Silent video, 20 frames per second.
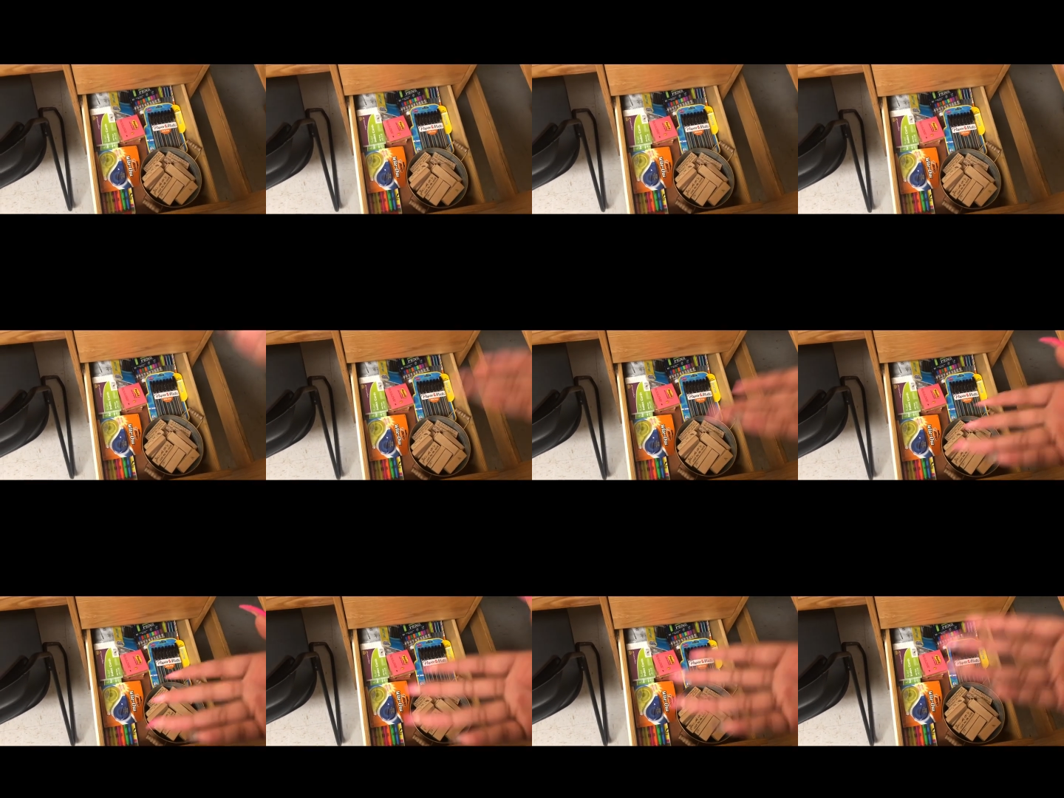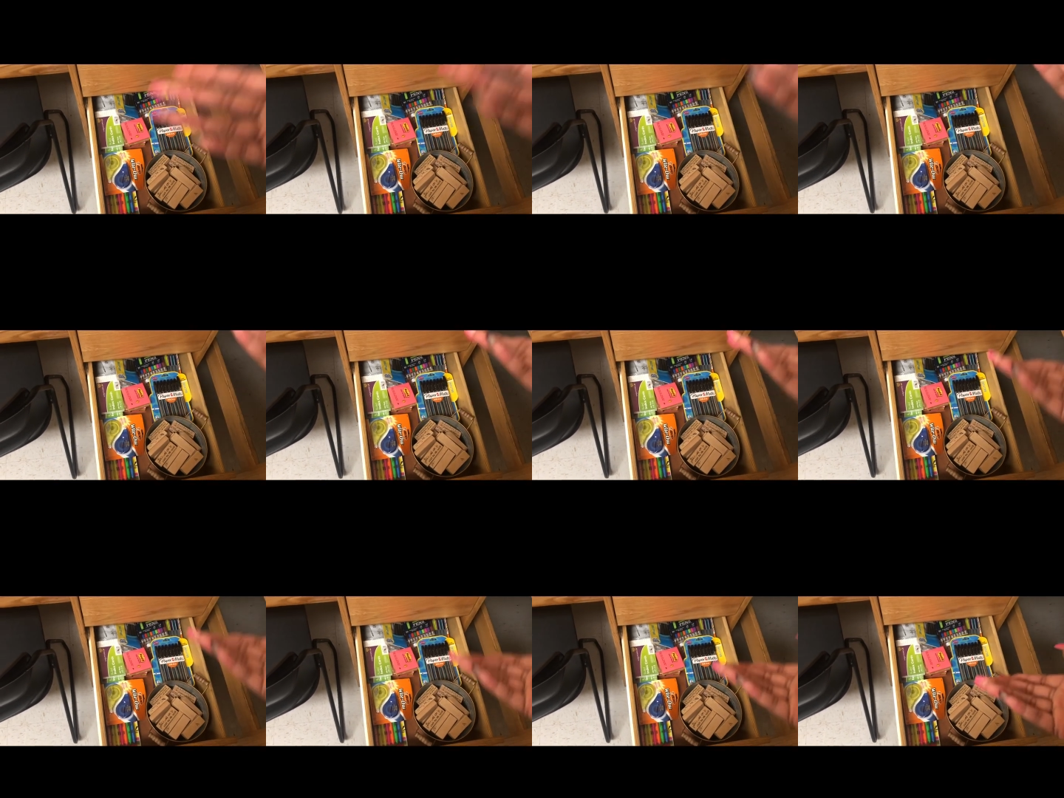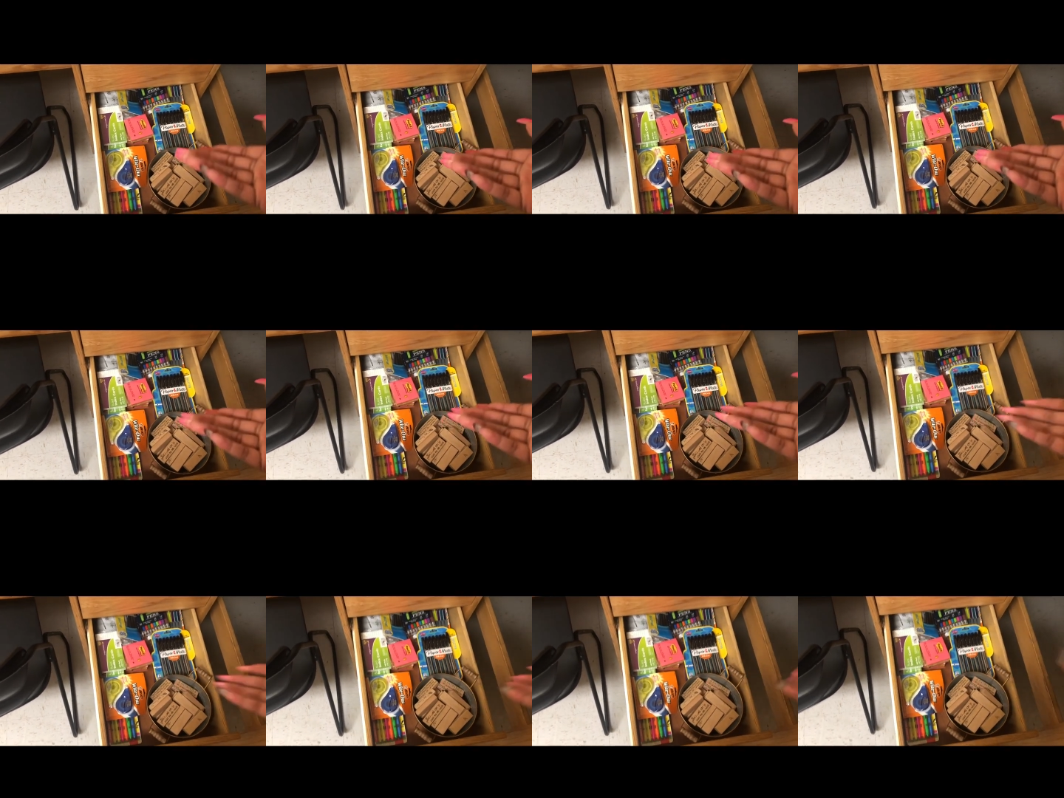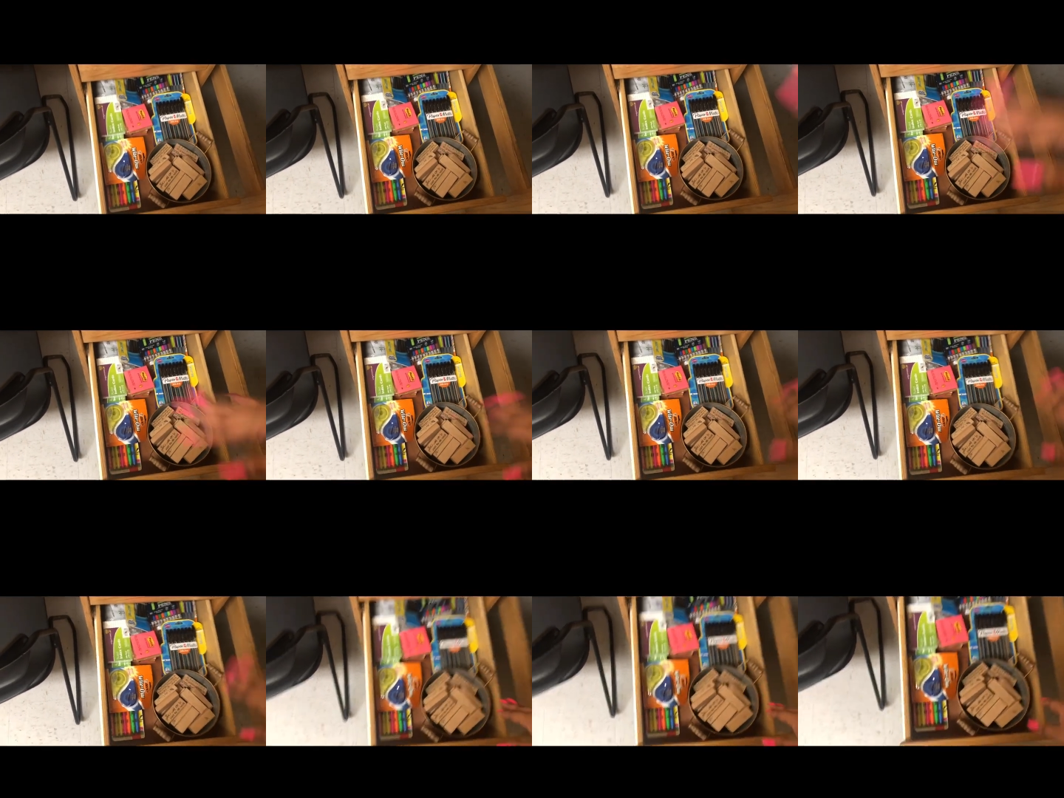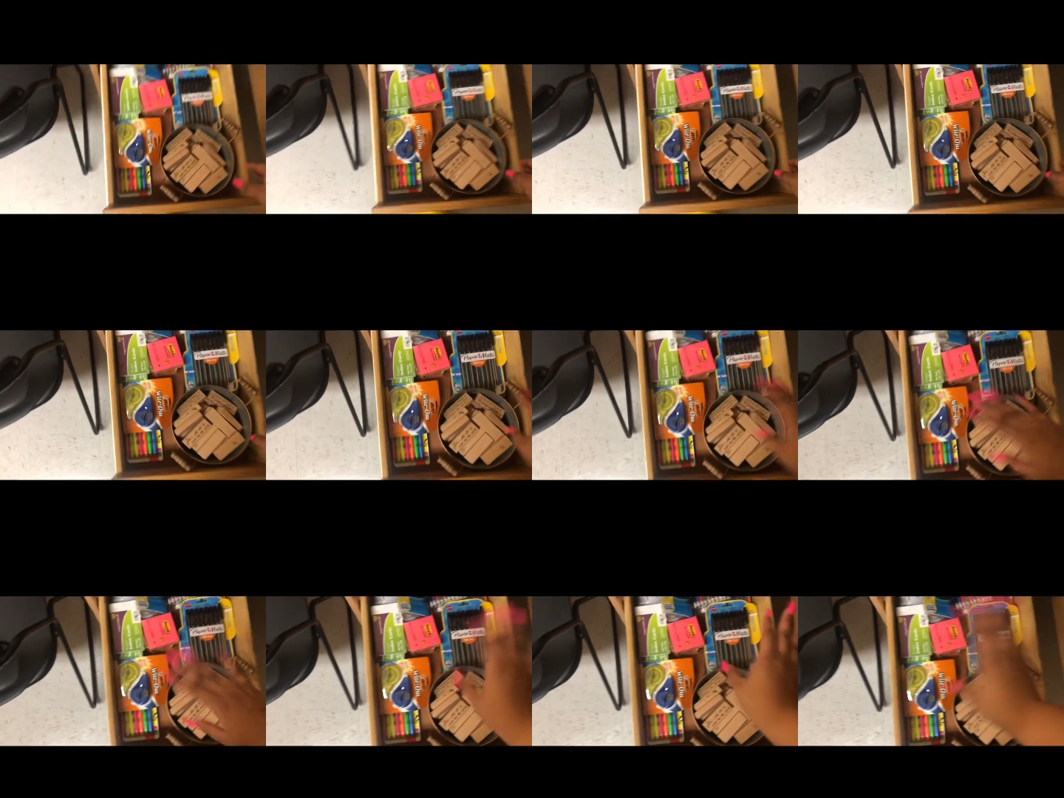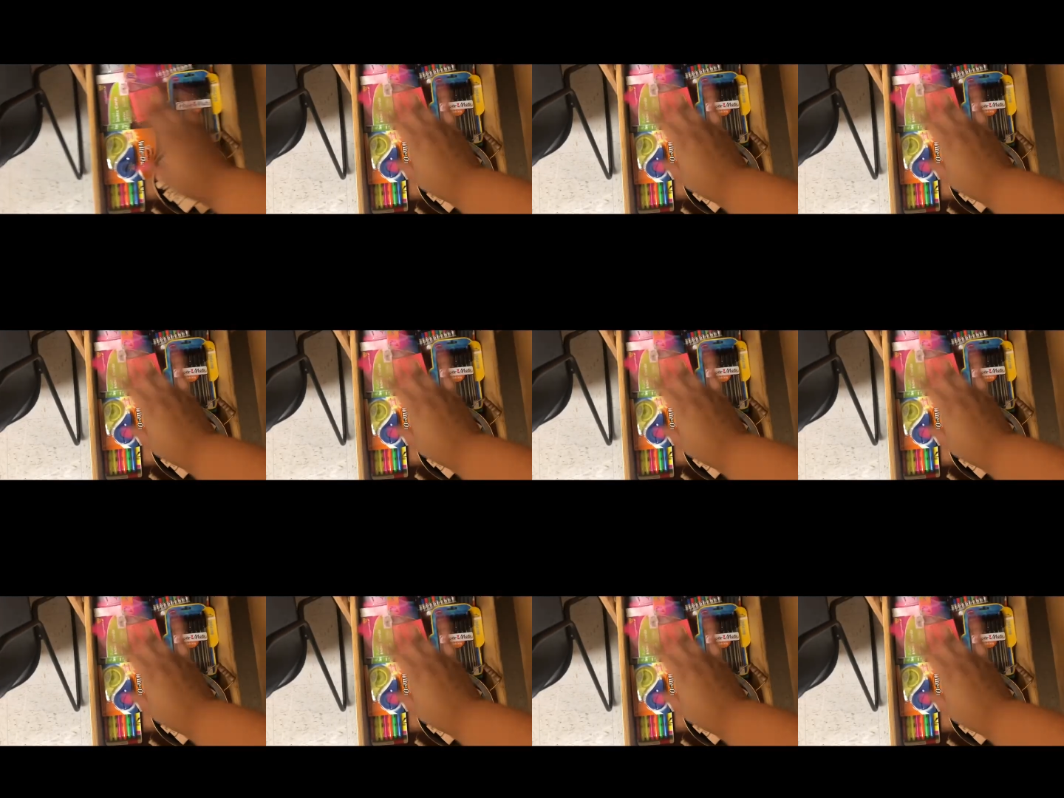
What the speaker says: (no speaker visible)